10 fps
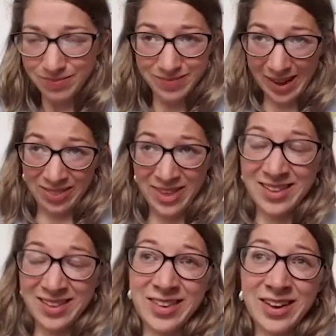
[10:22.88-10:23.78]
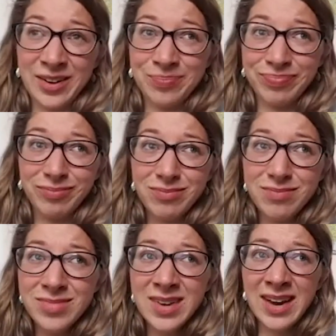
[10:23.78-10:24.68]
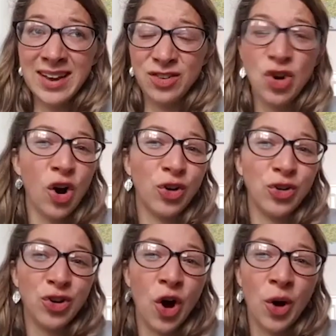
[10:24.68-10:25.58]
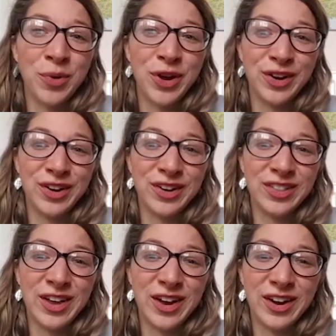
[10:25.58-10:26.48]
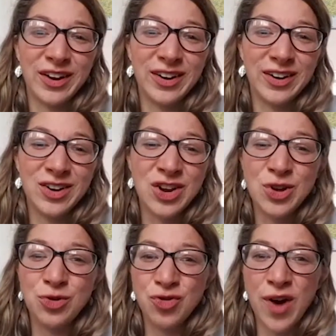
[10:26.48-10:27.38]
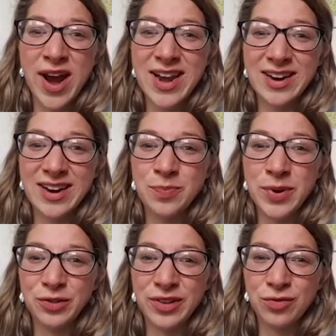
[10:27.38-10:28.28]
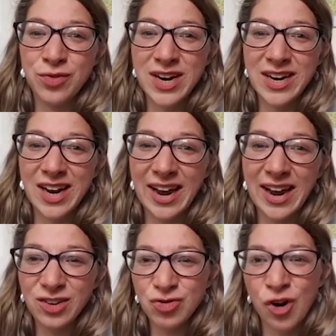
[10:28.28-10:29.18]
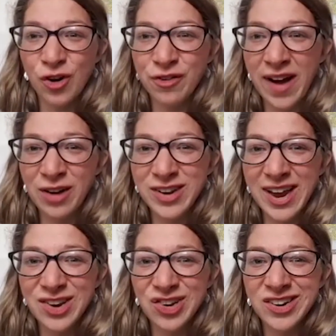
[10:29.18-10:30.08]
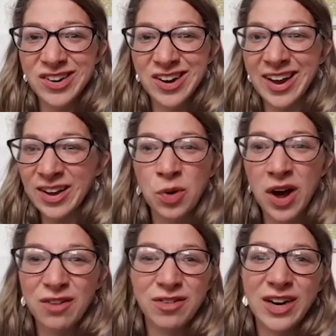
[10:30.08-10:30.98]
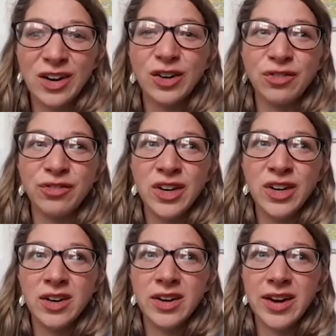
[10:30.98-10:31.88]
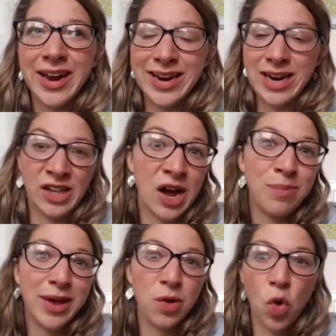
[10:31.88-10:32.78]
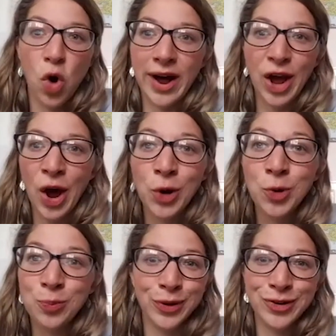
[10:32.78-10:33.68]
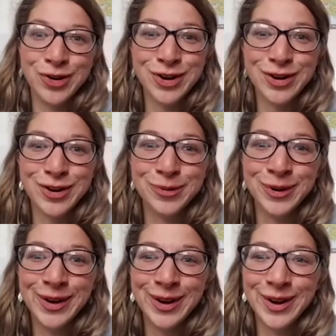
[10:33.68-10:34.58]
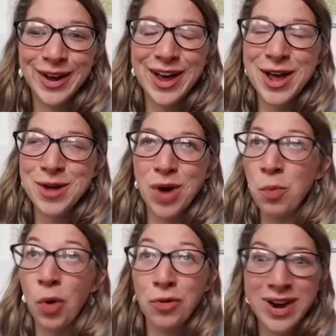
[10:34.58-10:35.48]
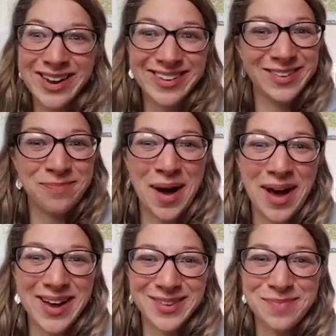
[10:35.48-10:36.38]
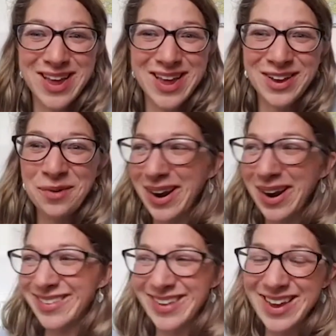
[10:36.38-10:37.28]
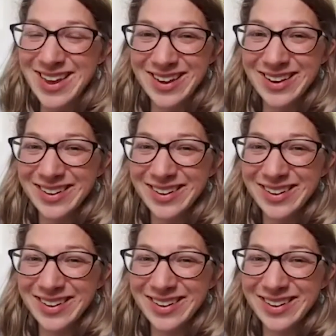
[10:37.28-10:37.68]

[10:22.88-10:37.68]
I think that it's not uncommon that to use training to build this really like strong foundation. I guess what I really love in climbing and what I hope to do, and what really inspires me, when I see